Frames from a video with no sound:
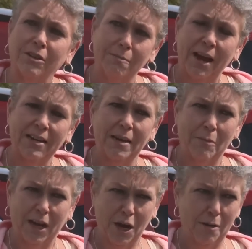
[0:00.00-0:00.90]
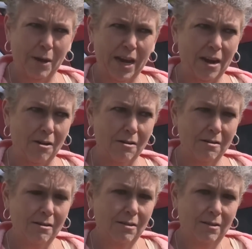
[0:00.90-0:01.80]
respect him and come here,
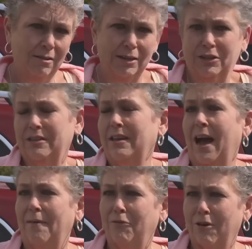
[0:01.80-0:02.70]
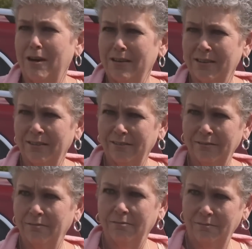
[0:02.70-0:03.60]
it's just time for us
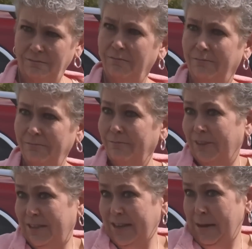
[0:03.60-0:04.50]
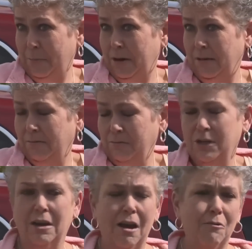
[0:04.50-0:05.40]
to step up,
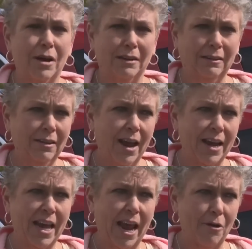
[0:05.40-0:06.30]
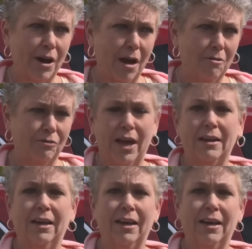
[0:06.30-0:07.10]
you know, and, and carry on that